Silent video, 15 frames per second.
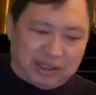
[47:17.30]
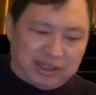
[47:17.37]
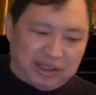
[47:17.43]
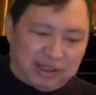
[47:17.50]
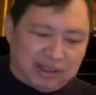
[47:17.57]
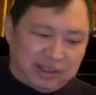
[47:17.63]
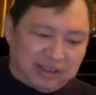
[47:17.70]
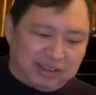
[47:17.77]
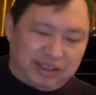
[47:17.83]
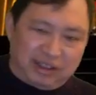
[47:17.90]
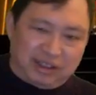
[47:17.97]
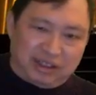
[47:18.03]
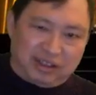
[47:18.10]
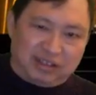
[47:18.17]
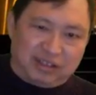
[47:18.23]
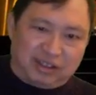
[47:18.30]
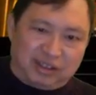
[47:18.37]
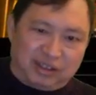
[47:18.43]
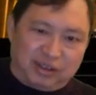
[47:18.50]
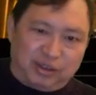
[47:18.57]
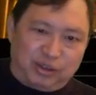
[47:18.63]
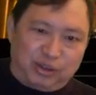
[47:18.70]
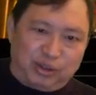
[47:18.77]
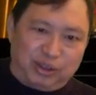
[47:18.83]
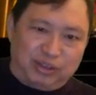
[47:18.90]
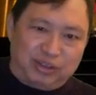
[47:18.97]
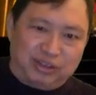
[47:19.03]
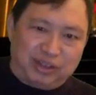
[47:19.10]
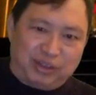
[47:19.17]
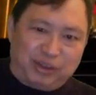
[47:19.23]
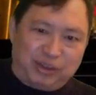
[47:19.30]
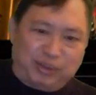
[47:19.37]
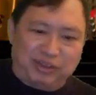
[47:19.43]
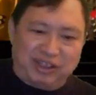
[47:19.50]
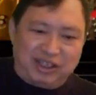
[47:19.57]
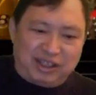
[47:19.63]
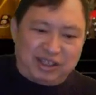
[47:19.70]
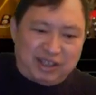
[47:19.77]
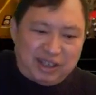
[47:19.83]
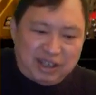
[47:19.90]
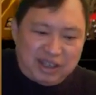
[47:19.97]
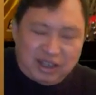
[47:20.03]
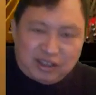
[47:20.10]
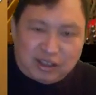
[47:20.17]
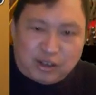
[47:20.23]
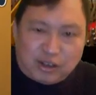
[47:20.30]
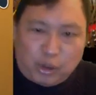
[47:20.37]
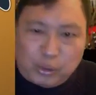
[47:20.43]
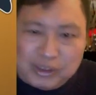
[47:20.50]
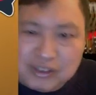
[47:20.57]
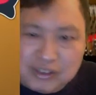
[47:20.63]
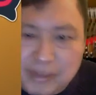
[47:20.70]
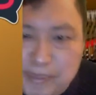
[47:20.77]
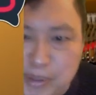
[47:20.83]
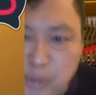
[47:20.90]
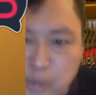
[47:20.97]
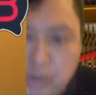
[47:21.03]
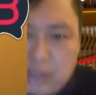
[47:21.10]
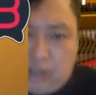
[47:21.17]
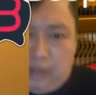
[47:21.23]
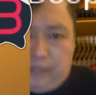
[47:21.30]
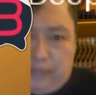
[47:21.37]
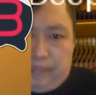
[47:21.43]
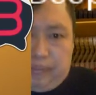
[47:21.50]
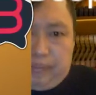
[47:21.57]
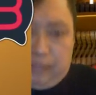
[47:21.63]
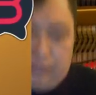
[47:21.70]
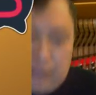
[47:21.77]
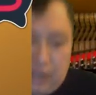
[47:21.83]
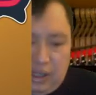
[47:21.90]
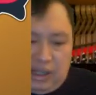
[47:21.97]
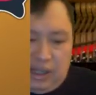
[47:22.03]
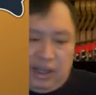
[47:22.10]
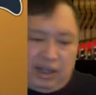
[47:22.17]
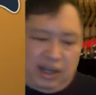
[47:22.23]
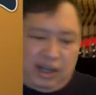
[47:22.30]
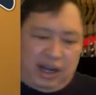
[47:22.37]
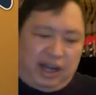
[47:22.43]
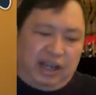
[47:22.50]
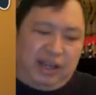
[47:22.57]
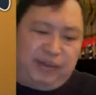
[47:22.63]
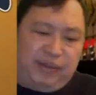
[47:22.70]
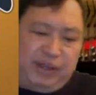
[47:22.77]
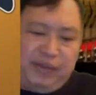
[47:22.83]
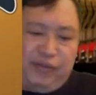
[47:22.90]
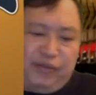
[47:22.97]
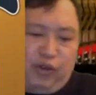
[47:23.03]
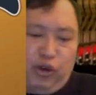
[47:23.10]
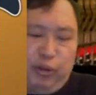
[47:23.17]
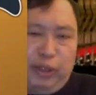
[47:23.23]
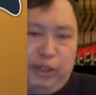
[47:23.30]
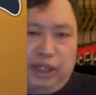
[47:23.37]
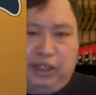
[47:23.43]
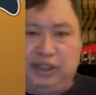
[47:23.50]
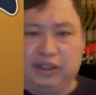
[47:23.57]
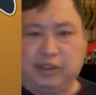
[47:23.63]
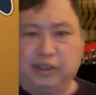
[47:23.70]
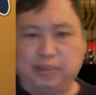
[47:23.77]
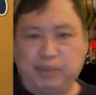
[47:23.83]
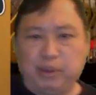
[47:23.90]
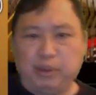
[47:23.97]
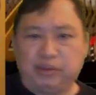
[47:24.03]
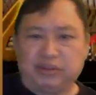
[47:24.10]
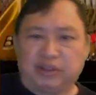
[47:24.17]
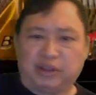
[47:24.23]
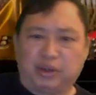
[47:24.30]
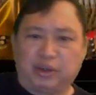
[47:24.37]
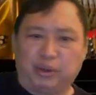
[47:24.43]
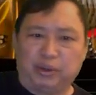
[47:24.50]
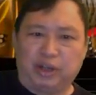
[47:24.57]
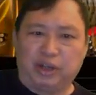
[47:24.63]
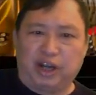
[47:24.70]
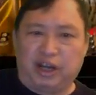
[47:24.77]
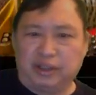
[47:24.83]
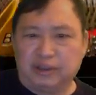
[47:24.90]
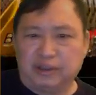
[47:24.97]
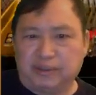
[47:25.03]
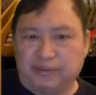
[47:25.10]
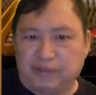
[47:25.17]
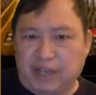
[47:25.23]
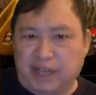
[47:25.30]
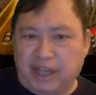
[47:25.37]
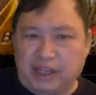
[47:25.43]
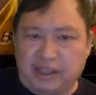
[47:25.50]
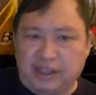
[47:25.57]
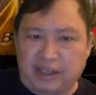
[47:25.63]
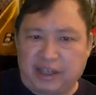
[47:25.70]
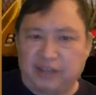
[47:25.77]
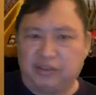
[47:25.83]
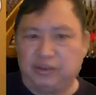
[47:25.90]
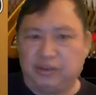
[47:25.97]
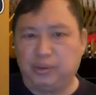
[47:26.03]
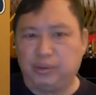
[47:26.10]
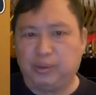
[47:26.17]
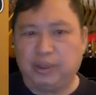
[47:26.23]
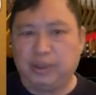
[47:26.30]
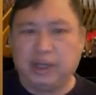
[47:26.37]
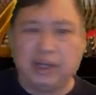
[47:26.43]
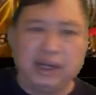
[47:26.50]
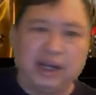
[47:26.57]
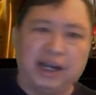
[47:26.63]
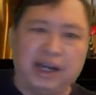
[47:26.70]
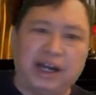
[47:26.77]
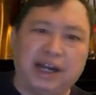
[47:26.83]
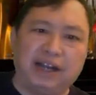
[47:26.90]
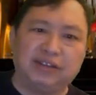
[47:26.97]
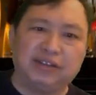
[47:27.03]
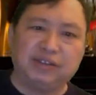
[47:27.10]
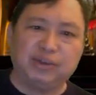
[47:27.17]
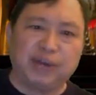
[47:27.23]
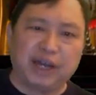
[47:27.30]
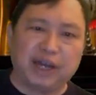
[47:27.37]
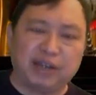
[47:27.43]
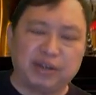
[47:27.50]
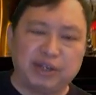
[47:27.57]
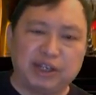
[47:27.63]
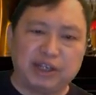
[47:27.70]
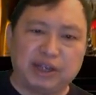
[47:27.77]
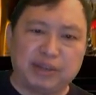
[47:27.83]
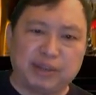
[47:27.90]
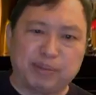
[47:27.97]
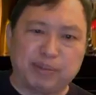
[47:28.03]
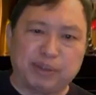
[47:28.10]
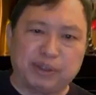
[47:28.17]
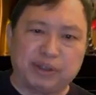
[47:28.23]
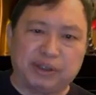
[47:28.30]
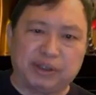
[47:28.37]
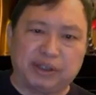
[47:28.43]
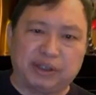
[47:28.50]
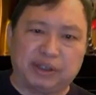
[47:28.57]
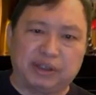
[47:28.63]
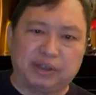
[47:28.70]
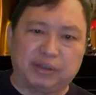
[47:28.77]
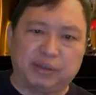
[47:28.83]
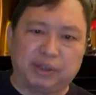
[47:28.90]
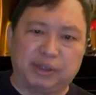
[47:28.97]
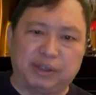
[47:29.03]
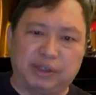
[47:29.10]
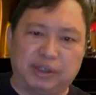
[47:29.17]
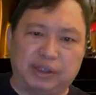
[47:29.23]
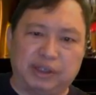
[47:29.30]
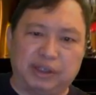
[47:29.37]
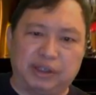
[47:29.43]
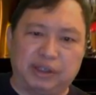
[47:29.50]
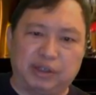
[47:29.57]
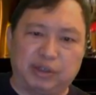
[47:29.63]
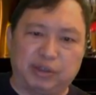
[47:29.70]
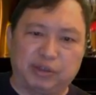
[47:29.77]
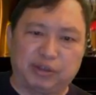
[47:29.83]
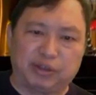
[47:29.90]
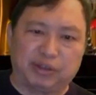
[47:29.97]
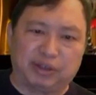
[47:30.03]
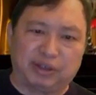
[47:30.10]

Seedless. Do you understand what I'm saying? The code is computed. I have a formula that computes the code on the fly as you actually come up with the decryption.